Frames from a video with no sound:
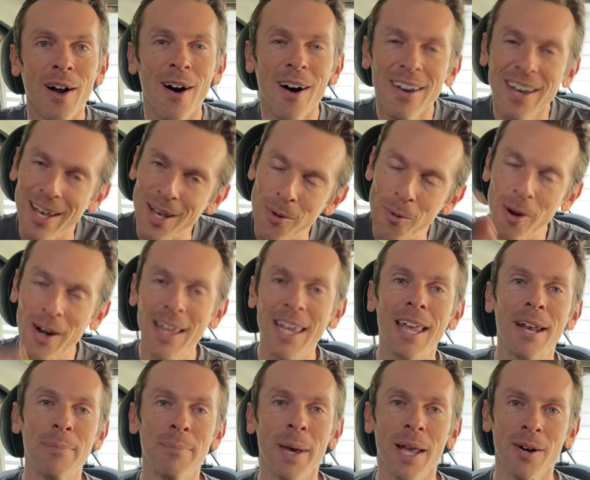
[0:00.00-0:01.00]
on and you wanna
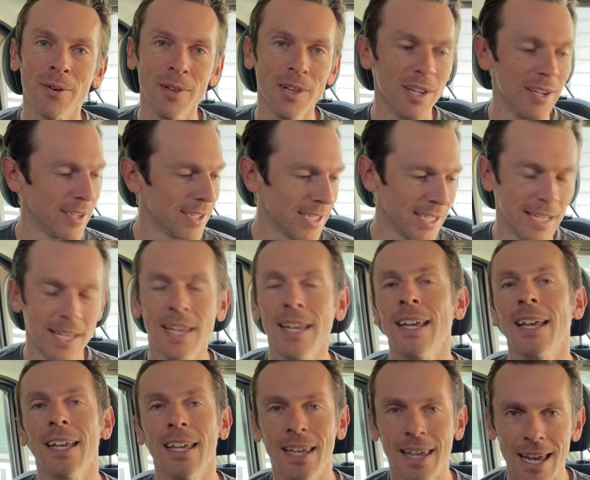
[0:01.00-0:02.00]
get a better look,
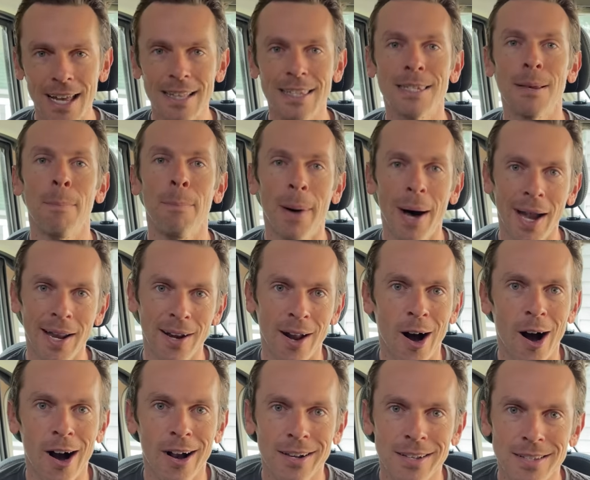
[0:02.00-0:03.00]
get some
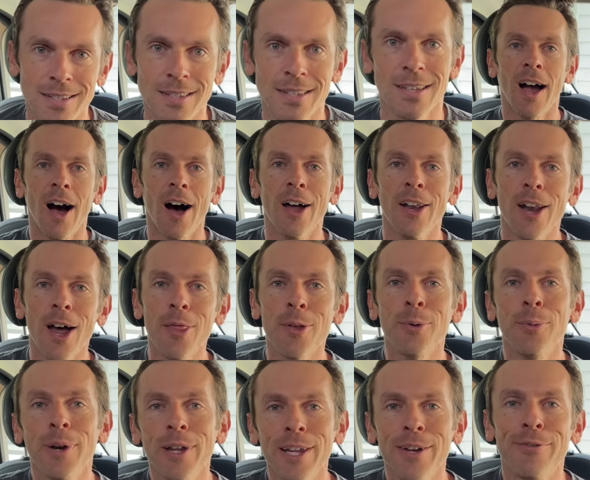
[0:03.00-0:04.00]
binocs. Another
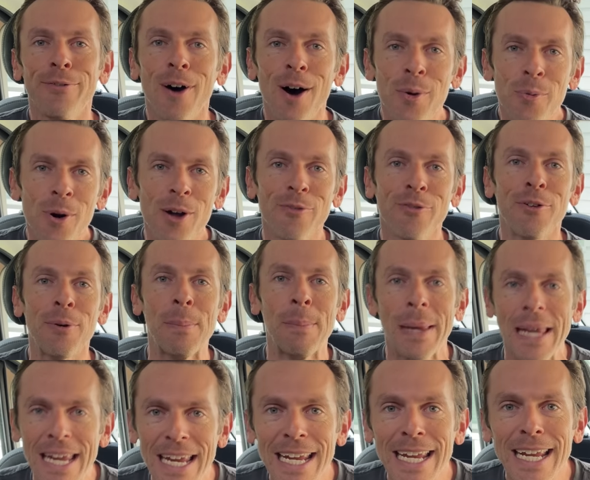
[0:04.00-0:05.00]
really fun one for
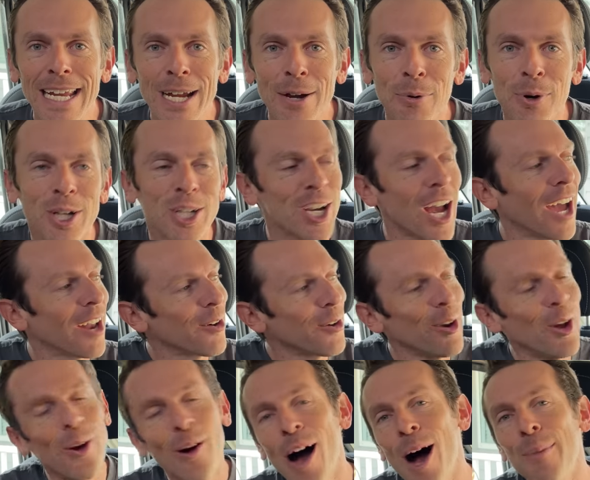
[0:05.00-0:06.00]
me, which I don't
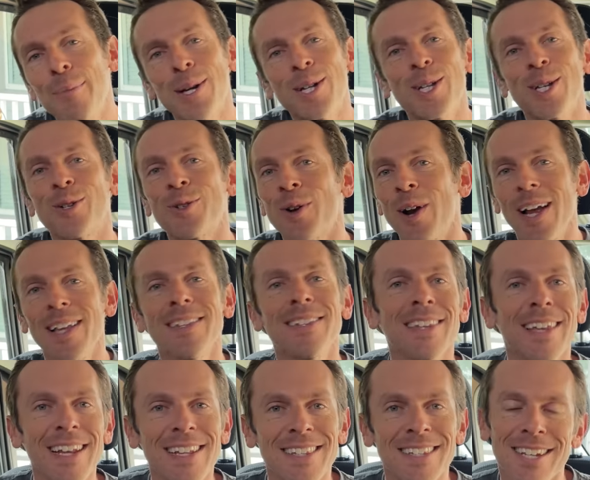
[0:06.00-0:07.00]
know how much it
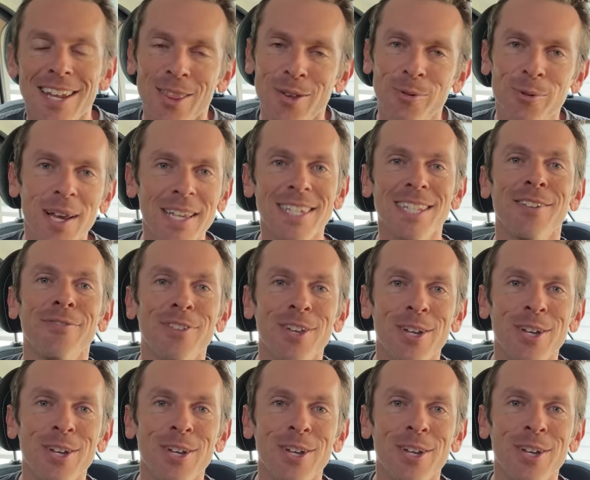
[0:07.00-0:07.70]
translates to the rest of